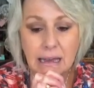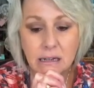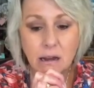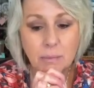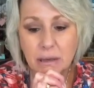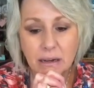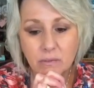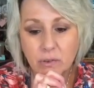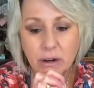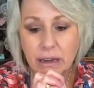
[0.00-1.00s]
I had not
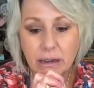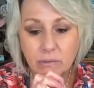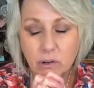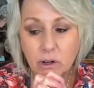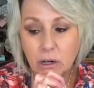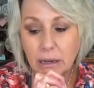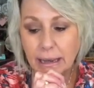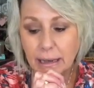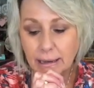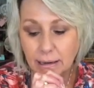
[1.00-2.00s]
been in forever,
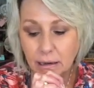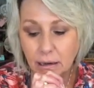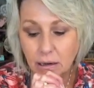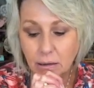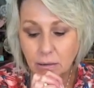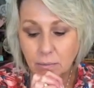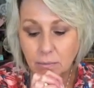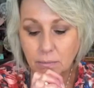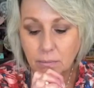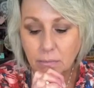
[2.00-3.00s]
and
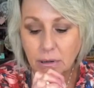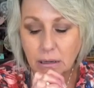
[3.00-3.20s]
um,